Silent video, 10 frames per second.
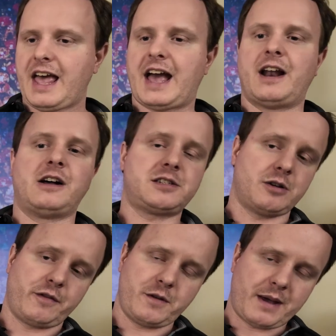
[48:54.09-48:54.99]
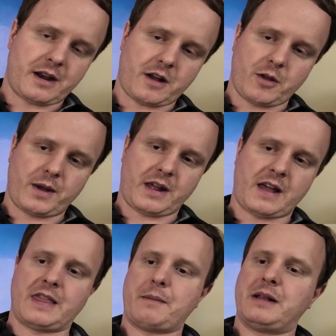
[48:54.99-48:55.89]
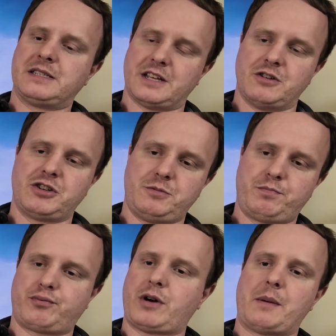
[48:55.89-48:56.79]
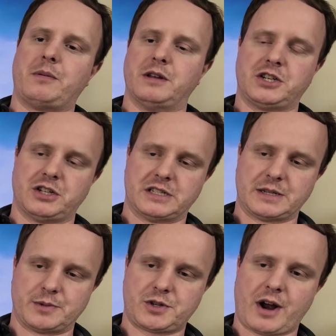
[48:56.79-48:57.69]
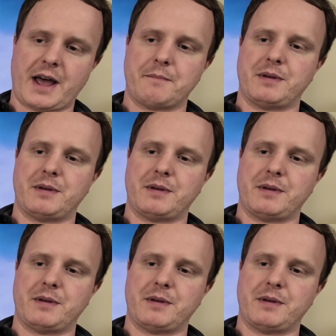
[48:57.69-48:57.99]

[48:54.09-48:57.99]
And also, if you made it all the way to the end, that means that you probably should subscribe,